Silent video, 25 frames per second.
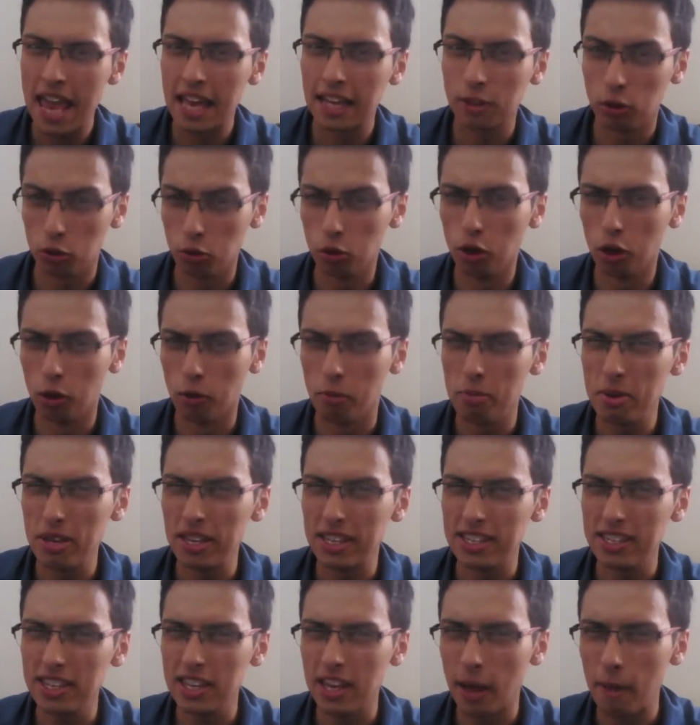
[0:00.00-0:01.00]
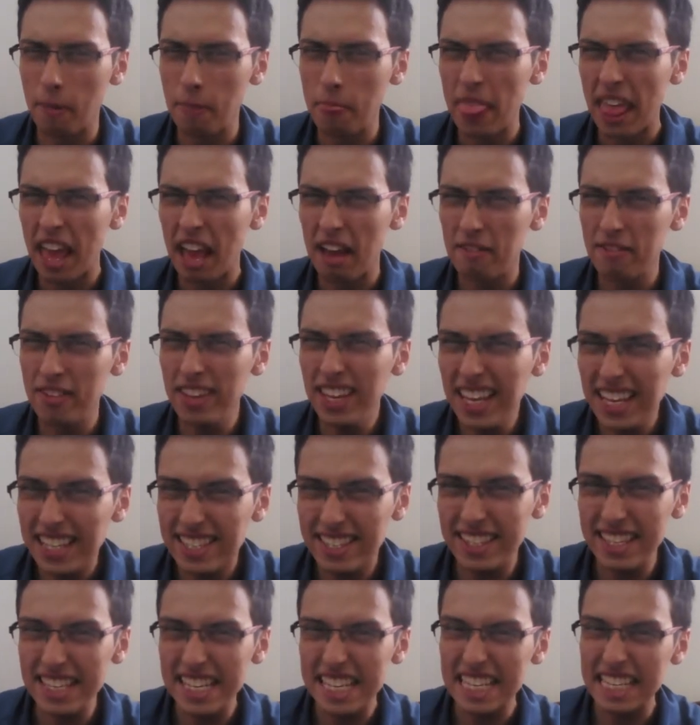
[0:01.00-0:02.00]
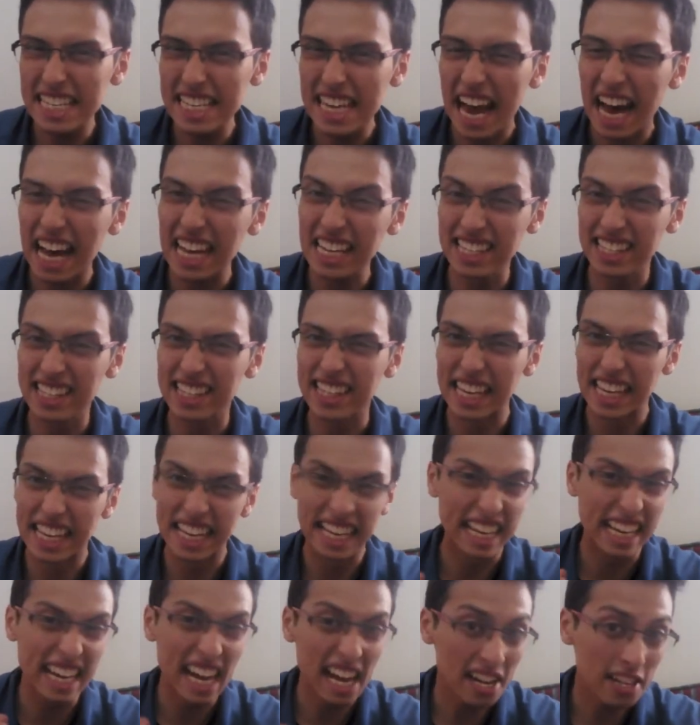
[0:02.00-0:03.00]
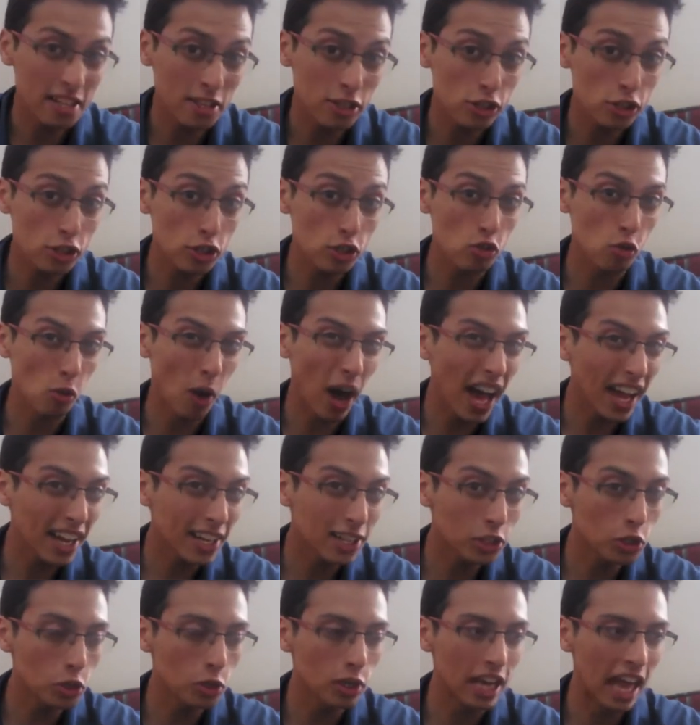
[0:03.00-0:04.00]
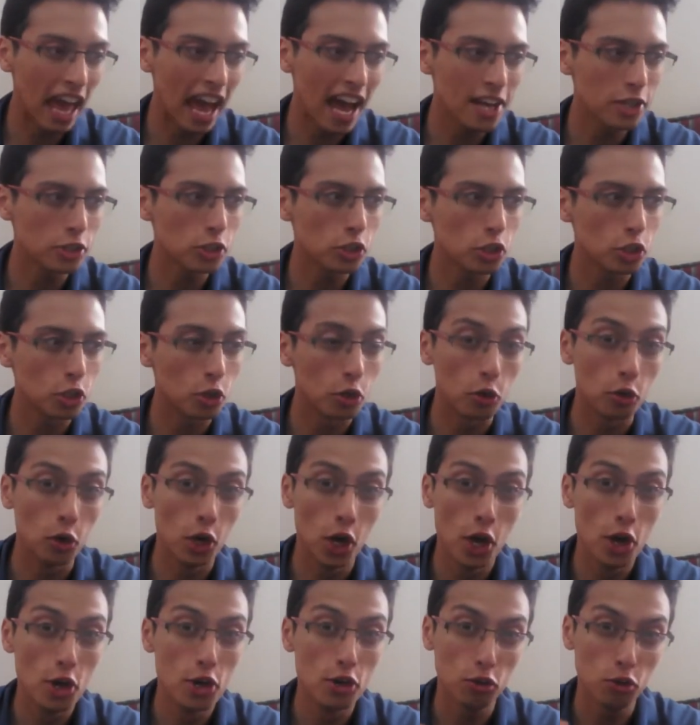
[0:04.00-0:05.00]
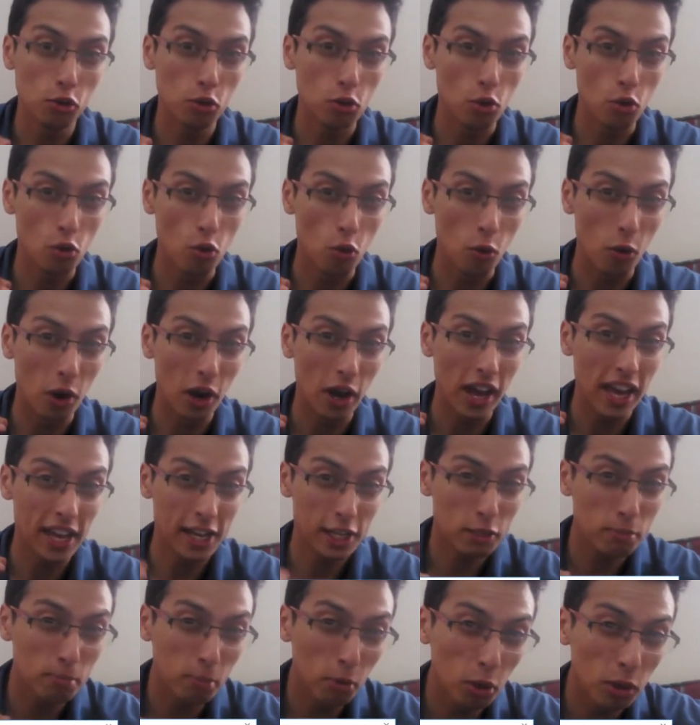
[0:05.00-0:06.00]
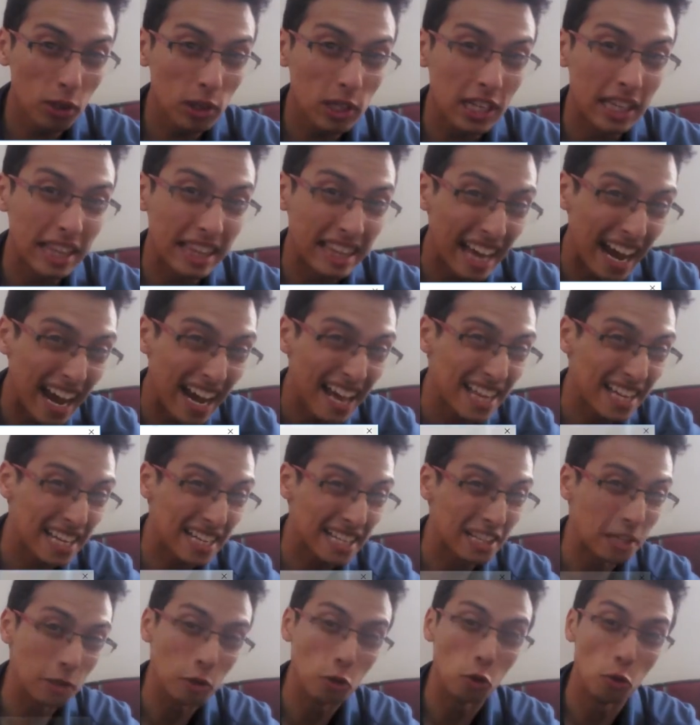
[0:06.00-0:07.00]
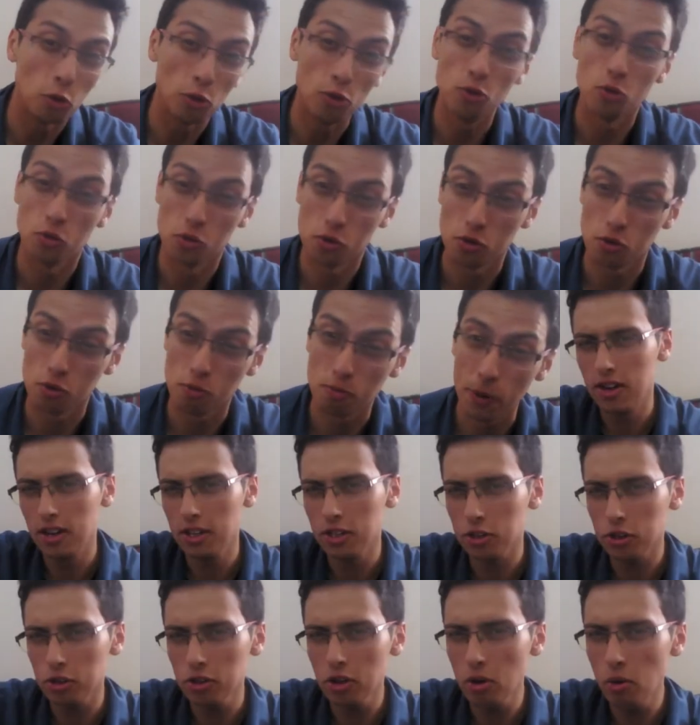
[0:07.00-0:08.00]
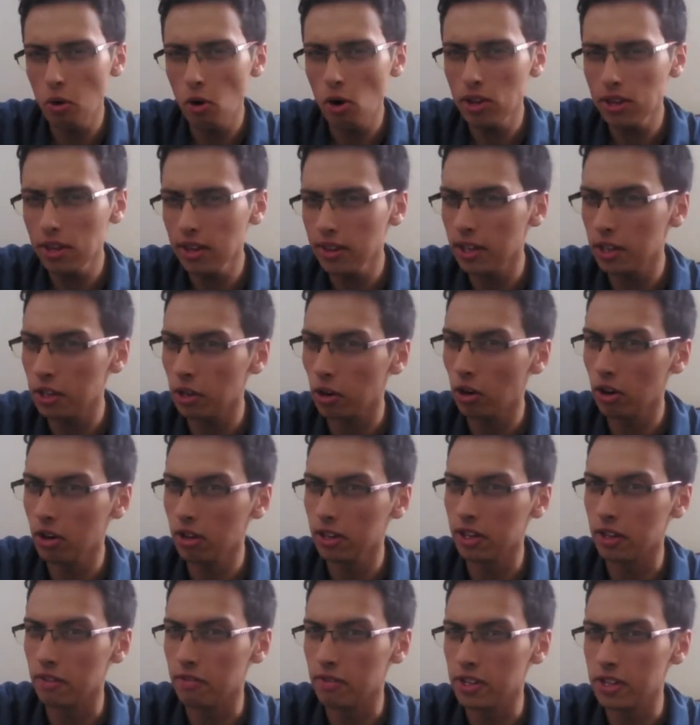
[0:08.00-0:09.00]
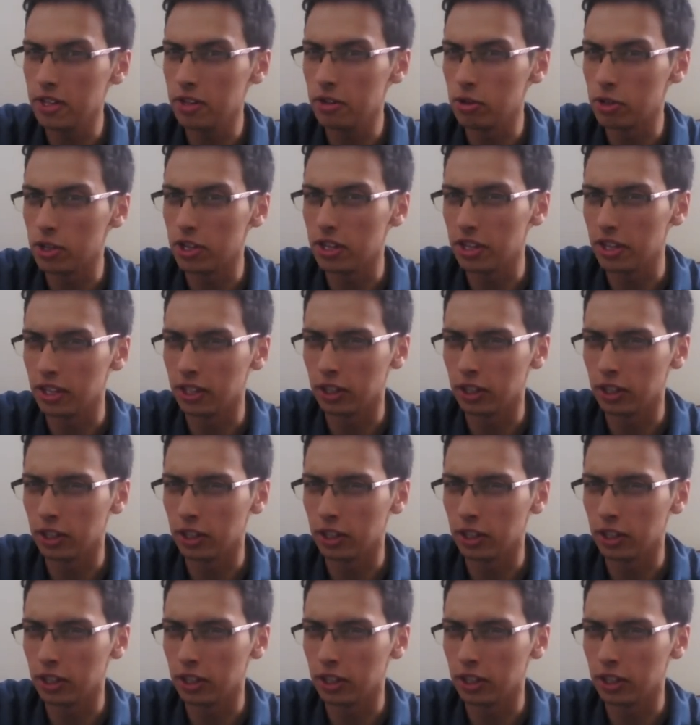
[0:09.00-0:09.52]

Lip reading: to your PC, VSDC has the guts to actually ask you to export it directly to YouTube. It's no wonder that all their videos in their